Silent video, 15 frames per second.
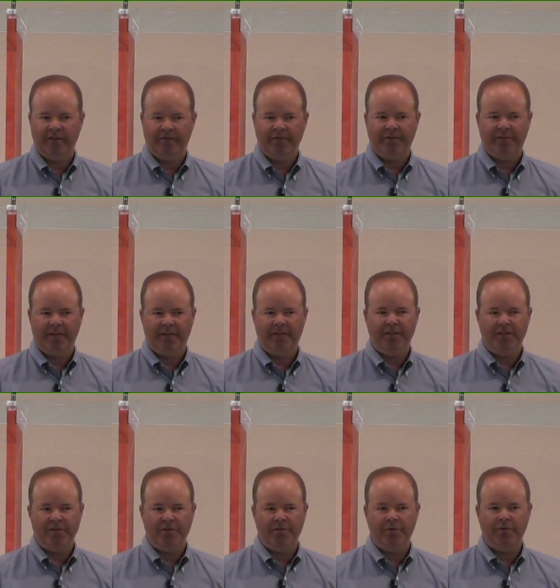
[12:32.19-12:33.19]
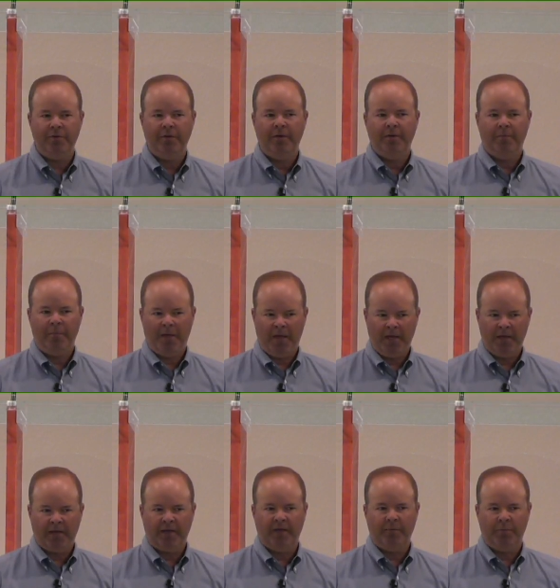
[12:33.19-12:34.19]
everything that you
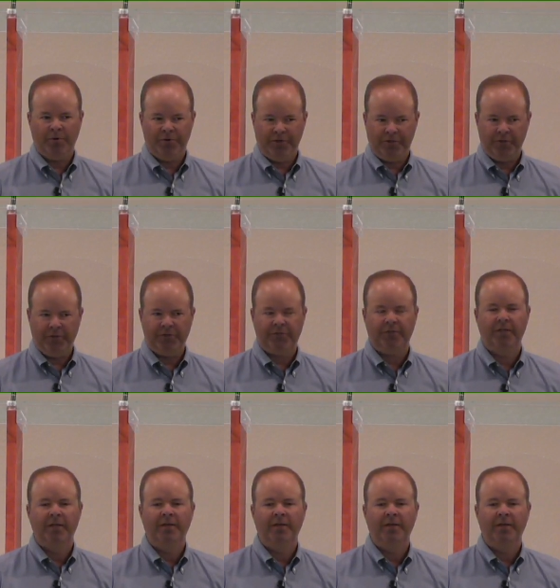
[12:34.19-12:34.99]
make and produce,